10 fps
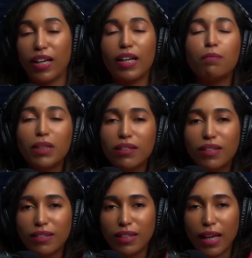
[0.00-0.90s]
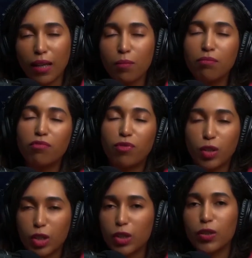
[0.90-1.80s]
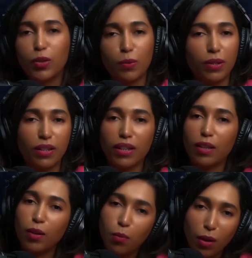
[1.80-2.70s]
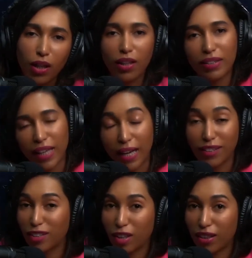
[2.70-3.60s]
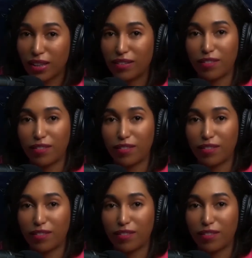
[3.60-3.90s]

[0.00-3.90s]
It means the same. For you, you would think, well, yeah, it's not that